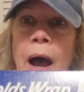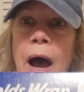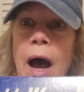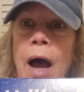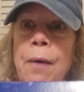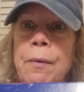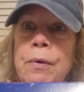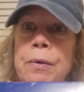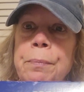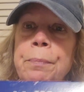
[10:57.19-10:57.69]

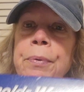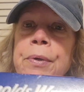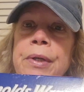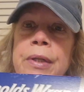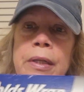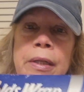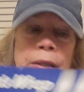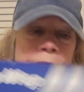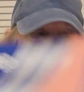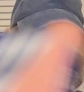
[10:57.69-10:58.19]
I would put
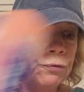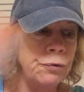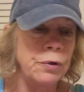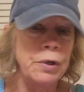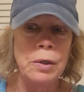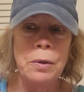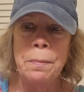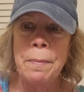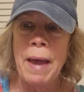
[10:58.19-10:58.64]
it in the foil